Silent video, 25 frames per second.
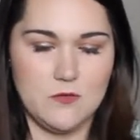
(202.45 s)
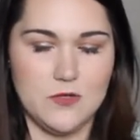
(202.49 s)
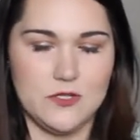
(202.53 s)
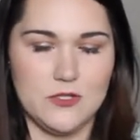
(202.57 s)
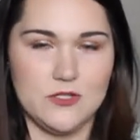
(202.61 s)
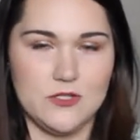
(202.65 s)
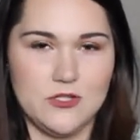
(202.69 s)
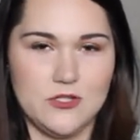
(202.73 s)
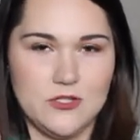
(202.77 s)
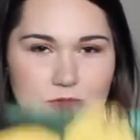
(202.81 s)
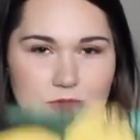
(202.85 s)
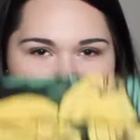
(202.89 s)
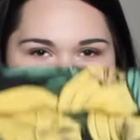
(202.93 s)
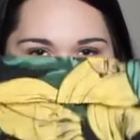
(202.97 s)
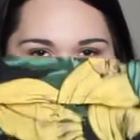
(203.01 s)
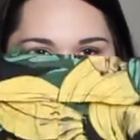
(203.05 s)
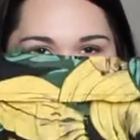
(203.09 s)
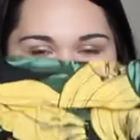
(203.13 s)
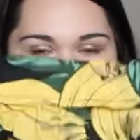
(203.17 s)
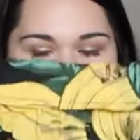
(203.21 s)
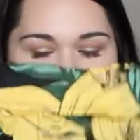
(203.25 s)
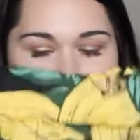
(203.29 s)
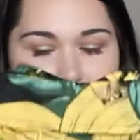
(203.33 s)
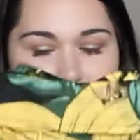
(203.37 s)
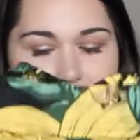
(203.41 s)
which I
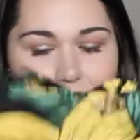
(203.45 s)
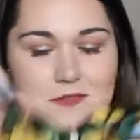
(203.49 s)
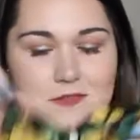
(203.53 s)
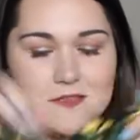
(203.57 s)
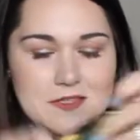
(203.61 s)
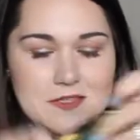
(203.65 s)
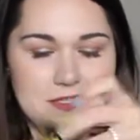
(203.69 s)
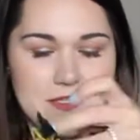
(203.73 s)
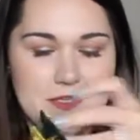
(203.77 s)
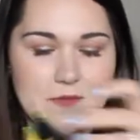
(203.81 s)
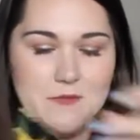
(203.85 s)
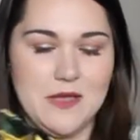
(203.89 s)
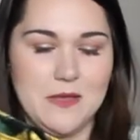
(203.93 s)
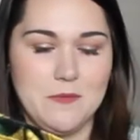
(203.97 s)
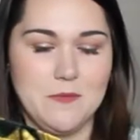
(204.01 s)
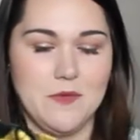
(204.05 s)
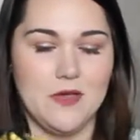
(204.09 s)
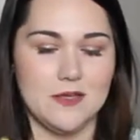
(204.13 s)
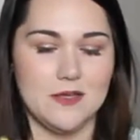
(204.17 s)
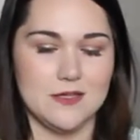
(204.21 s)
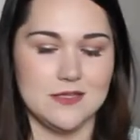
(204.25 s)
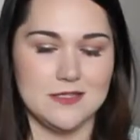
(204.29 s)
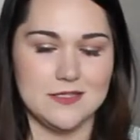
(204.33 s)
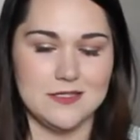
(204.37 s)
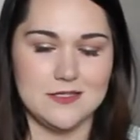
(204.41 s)
can tell in this that my
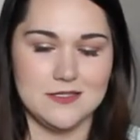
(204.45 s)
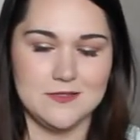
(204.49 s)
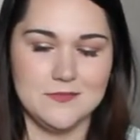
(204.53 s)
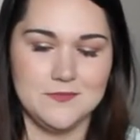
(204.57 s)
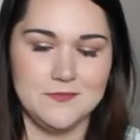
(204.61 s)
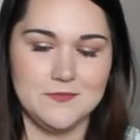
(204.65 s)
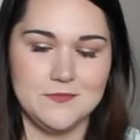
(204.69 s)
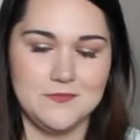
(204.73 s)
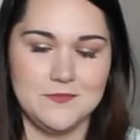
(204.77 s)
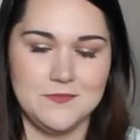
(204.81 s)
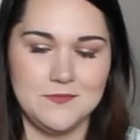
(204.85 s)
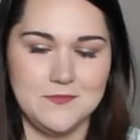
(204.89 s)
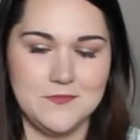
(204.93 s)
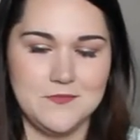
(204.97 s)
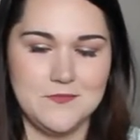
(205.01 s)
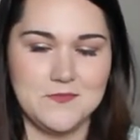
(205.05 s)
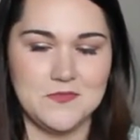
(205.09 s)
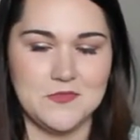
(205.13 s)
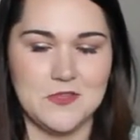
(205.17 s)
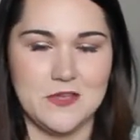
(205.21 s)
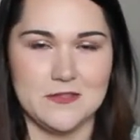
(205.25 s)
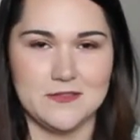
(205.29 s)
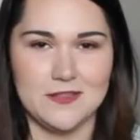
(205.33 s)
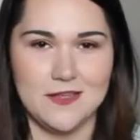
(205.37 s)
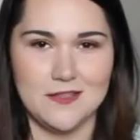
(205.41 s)
pug is
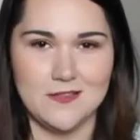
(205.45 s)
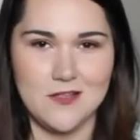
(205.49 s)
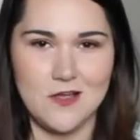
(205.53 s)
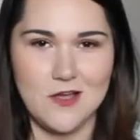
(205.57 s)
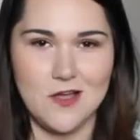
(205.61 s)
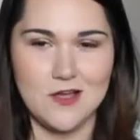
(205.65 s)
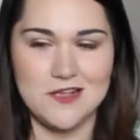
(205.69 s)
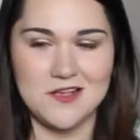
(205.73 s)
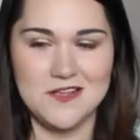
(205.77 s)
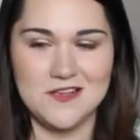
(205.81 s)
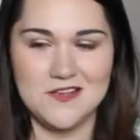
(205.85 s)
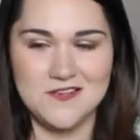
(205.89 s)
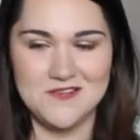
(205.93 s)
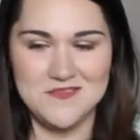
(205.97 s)
not that long.